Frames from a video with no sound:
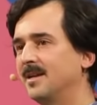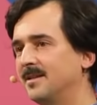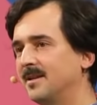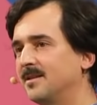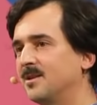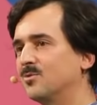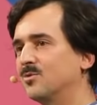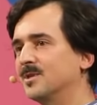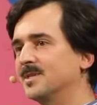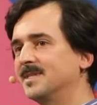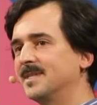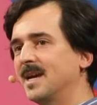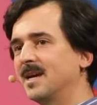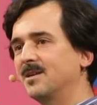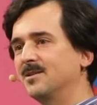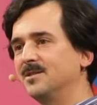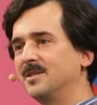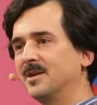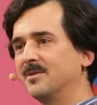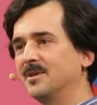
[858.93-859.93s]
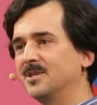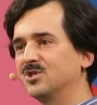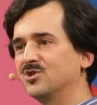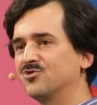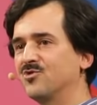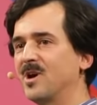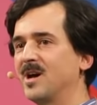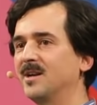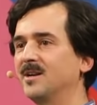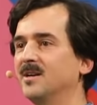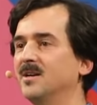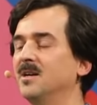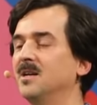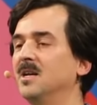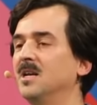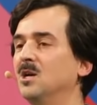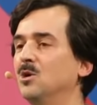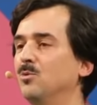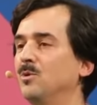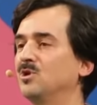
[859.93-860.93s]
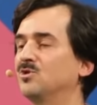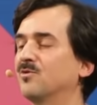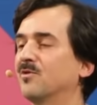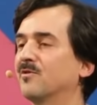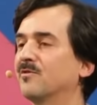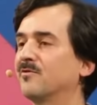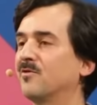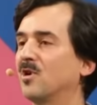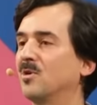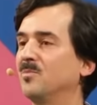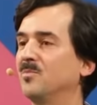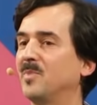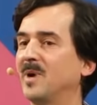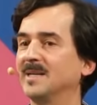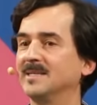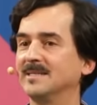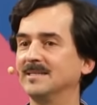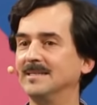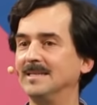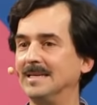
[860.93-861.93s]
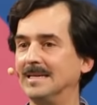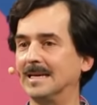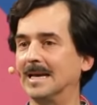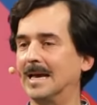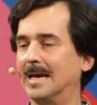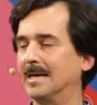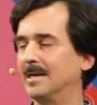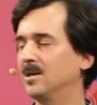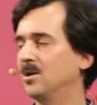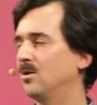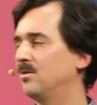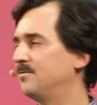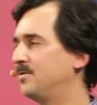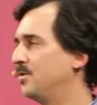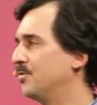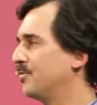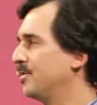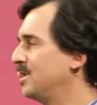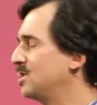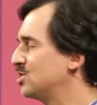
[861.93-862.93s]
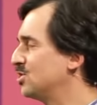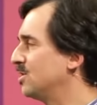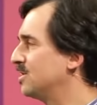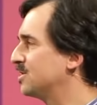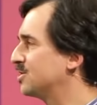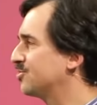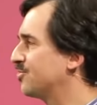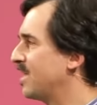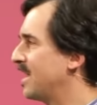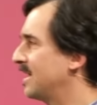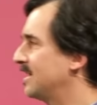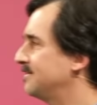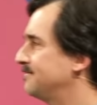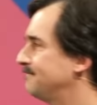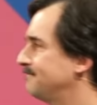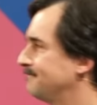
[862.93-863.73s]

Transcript: And then there were secondary strata, which were formed by the decay of the original strata.